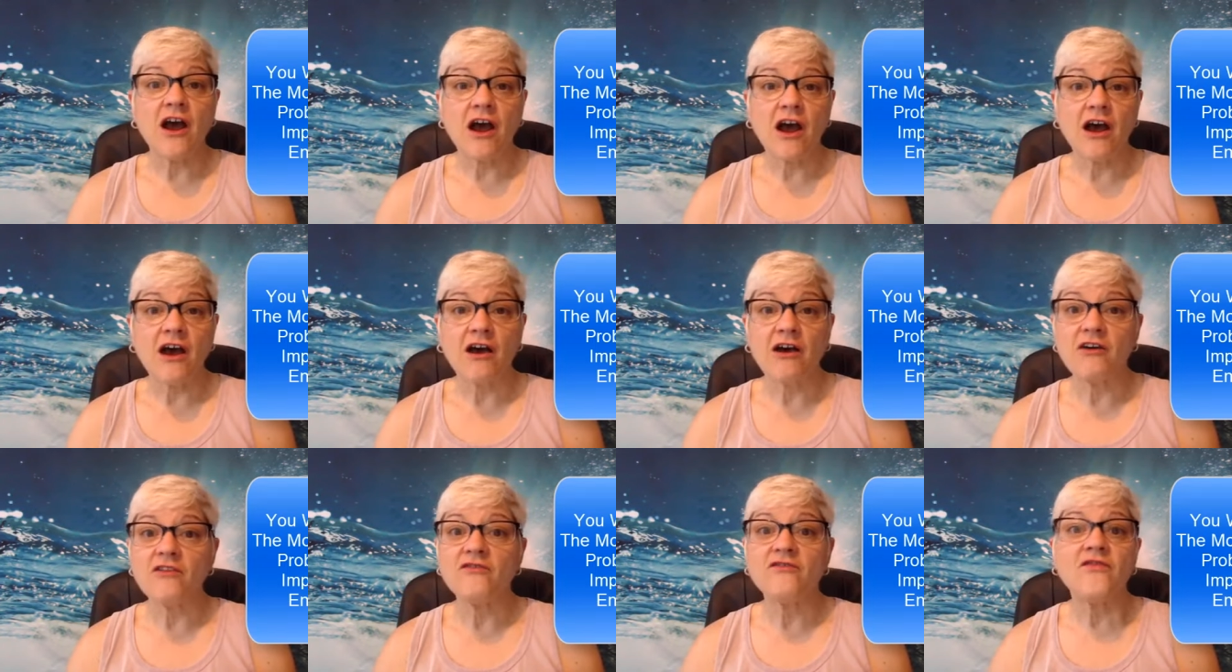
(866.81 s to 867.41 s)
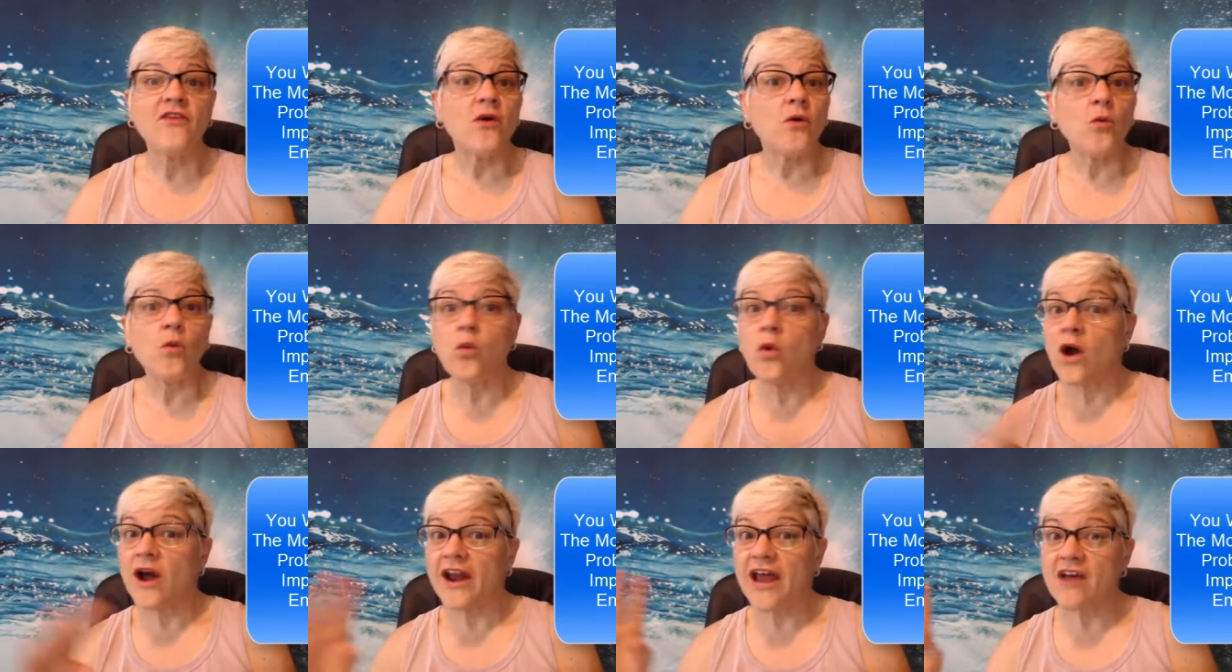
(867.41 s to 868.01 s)
of
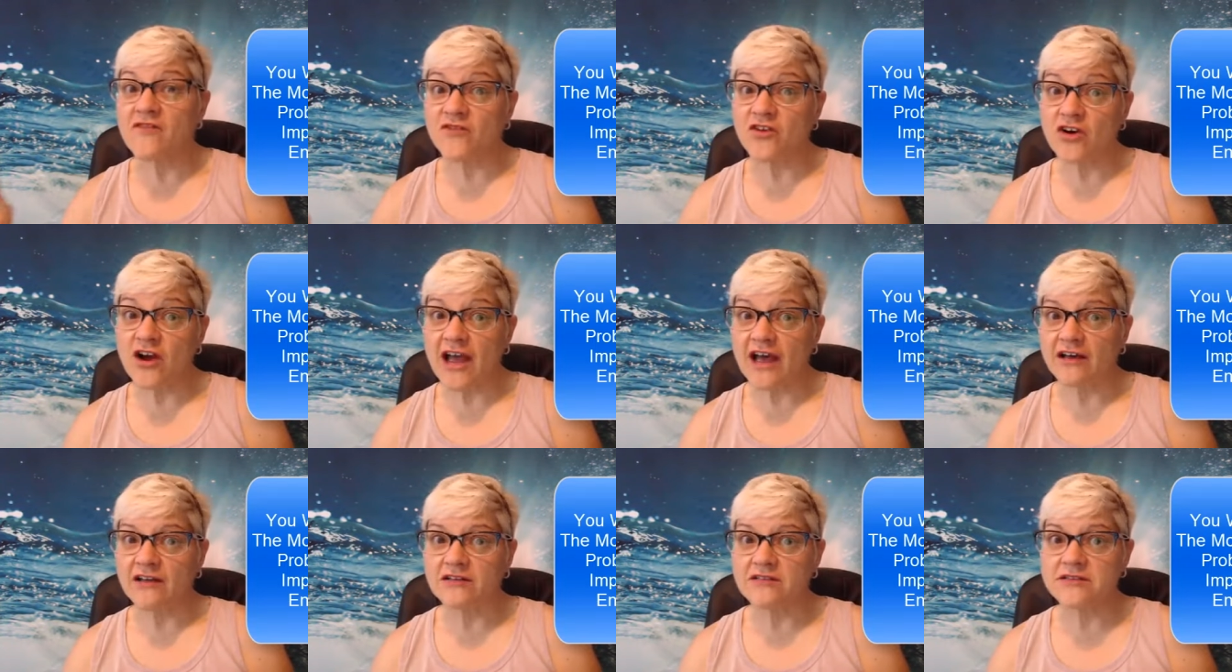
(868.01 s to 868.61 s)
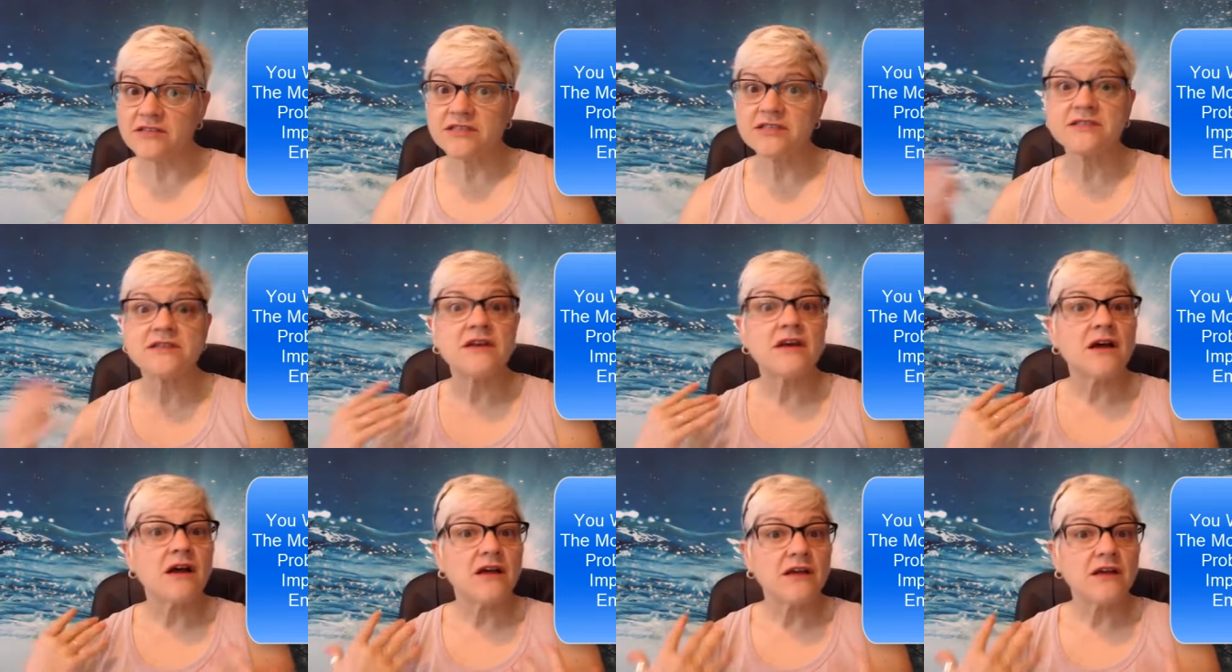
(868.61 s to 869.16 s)
whatever else